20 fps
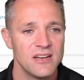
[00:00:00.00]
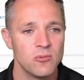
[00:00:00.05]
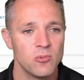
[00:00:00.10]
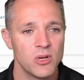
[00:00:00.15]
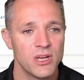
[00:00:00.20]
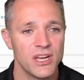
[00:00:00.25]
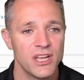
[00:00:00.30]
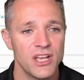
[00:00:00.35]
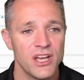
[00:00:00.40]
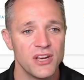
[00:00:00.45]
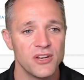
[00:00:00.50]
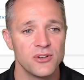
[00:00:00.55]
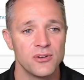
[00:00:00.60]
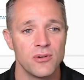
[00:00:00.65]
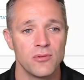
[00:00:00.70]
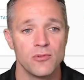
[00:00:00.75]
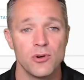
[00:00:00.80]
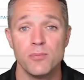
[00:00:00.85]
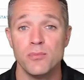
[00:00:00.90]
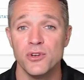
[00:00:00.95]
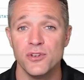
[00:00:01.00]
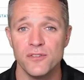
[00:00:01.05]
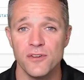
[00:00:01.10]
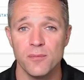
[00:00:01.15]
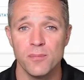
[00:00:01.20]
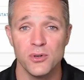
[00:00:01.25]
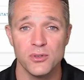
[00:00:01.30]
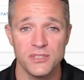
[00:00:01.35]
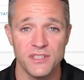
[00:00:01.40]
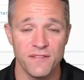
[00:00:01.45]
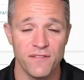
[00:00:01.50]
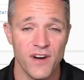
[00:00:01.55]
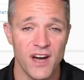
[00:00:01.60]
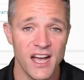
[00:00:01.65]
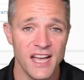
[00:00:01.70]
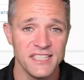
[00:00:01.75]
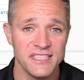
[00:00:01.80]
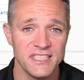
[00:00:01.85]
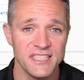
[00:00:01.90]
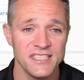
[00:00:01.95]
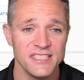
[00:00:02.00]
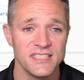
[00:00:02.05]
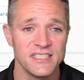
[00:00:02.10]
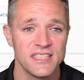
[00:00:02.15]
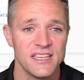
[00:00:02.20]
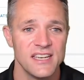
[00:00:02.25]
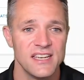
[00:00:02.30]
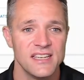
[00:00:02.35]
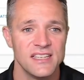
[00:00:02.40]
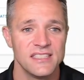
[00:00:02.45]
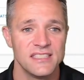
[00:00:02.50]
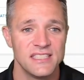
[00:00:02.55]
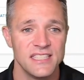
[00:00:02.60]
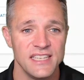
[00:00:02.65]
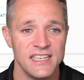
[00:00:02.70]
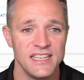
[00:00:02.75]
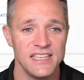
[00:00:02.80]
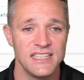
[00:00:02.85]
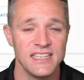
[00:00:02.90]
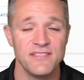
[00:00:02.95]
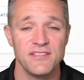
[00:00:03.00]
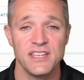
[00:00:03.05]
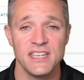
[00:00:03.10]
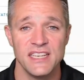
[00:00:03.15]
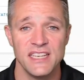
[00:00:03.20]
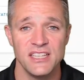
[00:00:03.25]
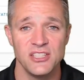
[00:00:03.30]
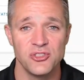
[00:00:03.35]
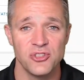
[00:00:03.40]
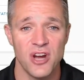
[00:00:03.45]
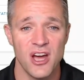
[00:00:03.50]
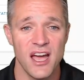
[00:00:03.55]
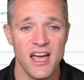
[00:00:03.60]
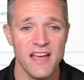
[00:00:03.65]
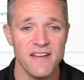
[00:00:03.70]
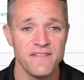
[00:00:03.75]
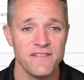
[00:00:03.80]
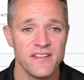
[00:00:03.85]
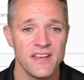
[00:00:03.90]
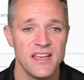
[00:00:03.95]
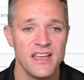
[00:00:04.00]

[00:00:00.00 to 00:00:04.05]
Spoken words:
We're going to go to removable devices, CD DVD drive,